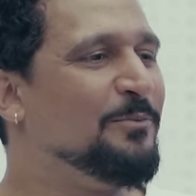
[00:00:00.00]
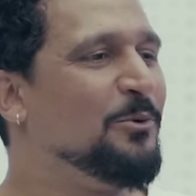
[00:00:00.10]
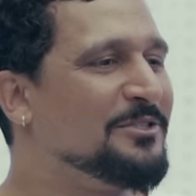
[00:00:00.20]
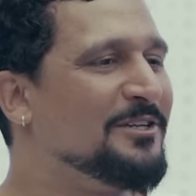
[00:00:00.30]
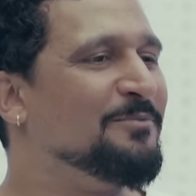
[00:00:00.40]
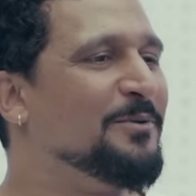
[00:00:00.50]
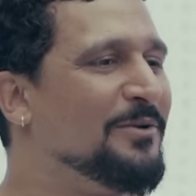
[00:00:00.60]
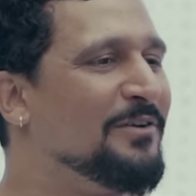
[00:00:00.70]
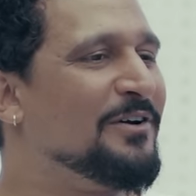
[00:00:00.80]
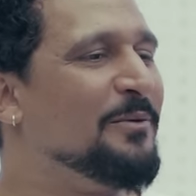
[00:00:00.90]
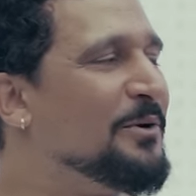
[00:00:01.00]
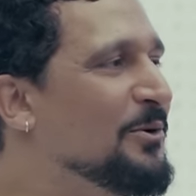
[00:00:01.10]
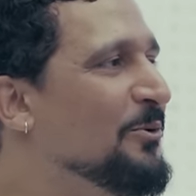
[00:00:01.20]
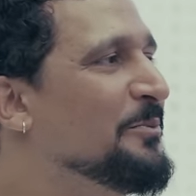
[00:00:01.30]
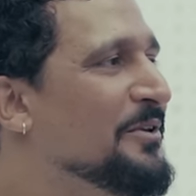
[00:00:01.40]
the most that people have come
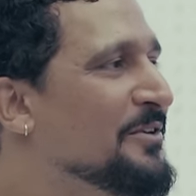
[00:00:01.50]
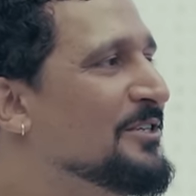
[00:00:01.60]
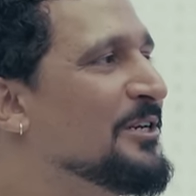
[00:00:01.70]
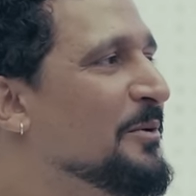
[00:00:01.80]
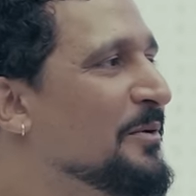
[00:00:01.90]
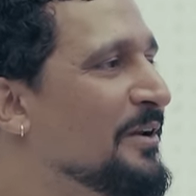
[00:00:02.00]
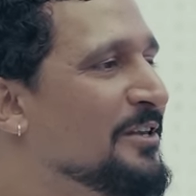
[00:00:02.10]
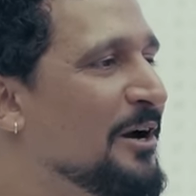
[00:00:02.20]
and told me recently about a